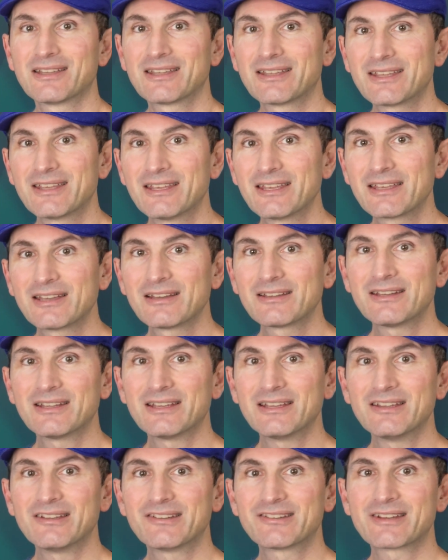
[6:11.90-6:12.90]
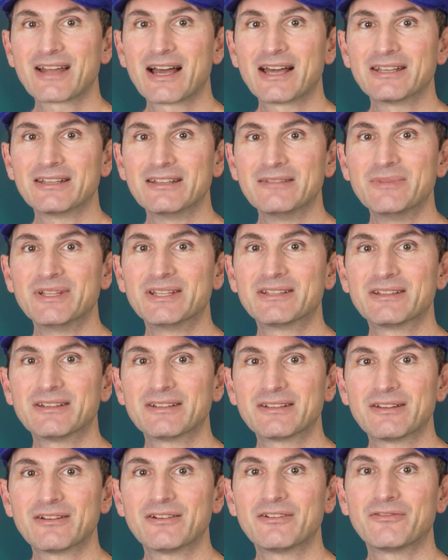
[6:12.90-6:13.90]
KiCad is
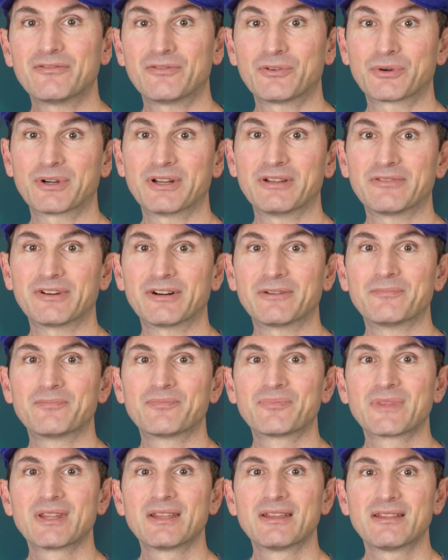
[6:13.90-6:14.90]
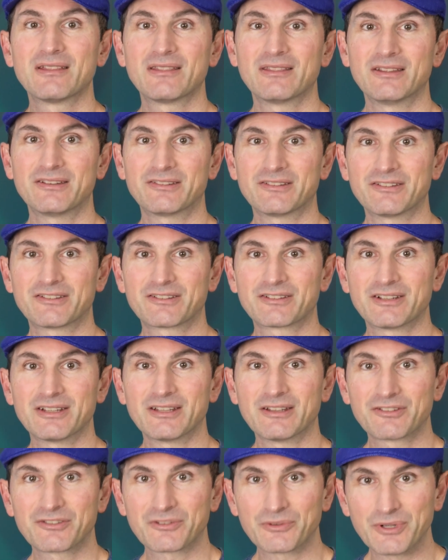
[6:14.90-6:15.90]
unlimited forever. This is
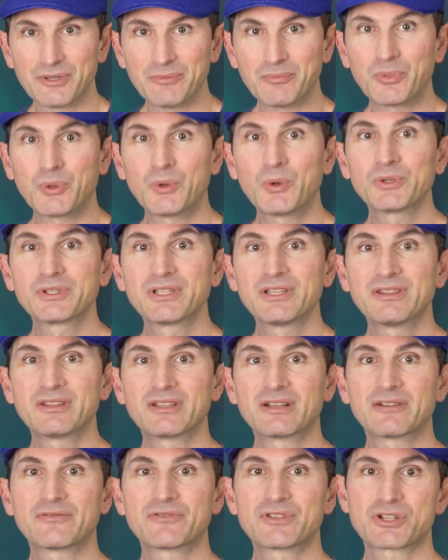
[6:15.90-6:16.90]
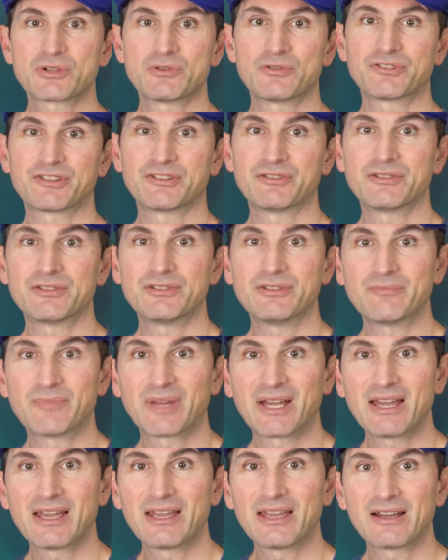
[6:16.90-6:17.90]
so important that I've chosen to
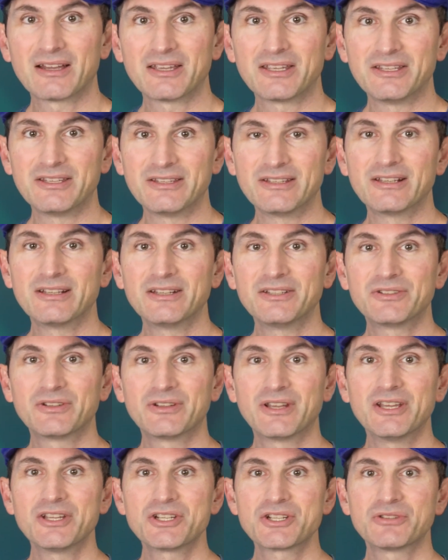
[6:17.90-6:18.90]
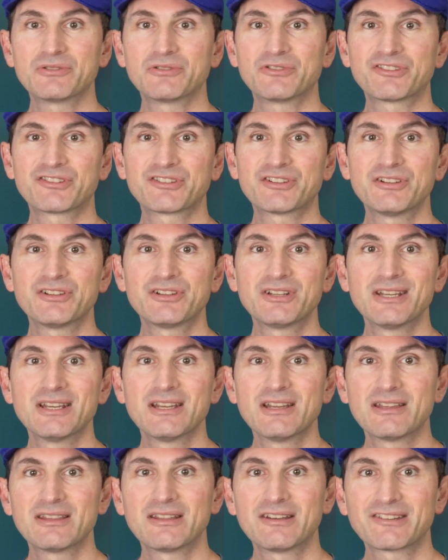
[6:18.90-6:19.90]
pay a yearly donation to CERN
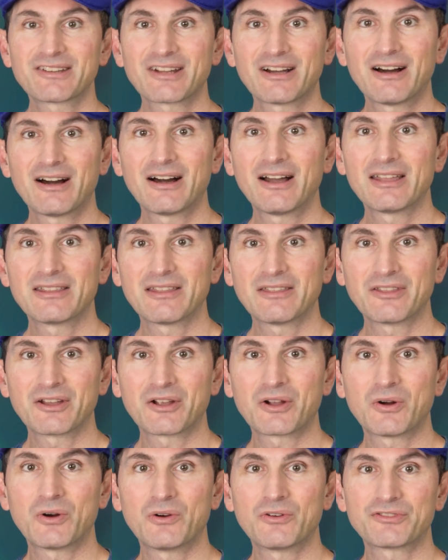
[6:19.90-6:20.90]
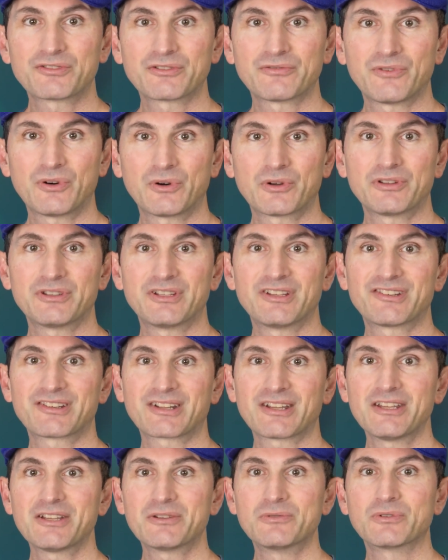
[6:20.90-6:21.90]
that is higher than the cost of
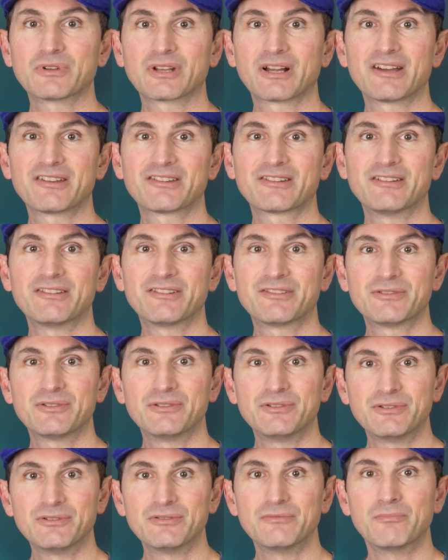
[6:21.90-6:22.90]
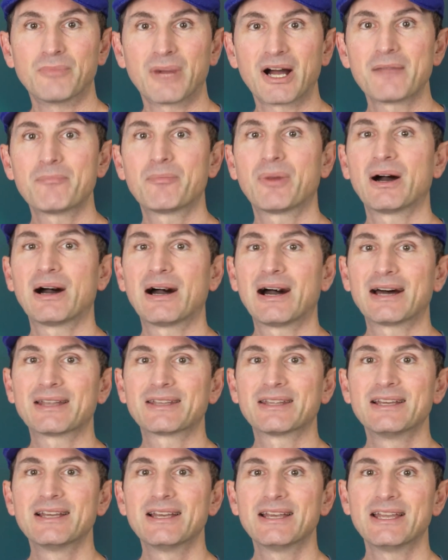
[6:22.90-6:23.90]
Autodesk Eagle license to do my
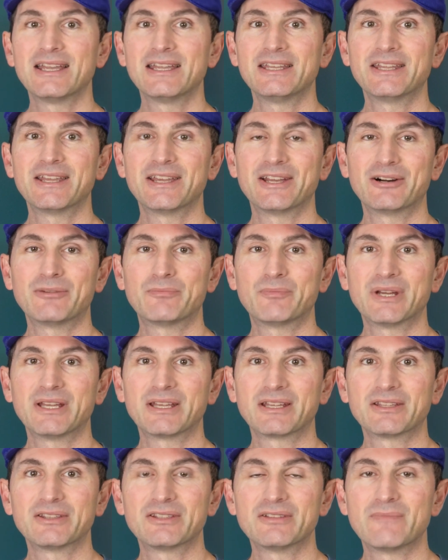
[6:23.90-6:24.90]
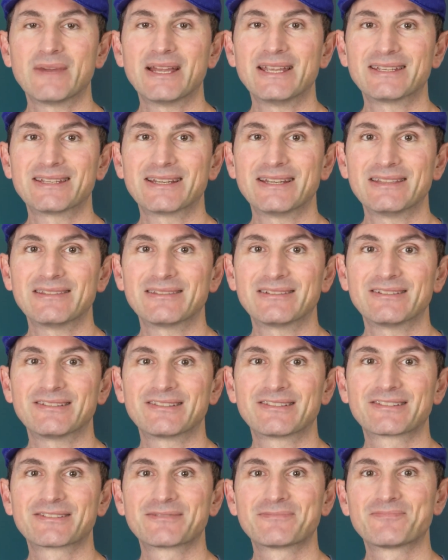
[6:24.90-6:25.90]
part in helping to maintain
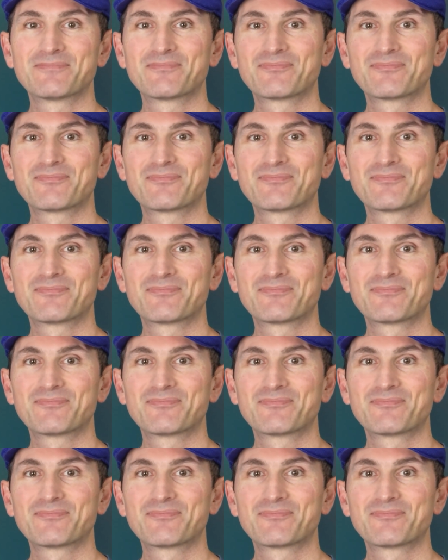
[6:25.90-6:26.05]
this.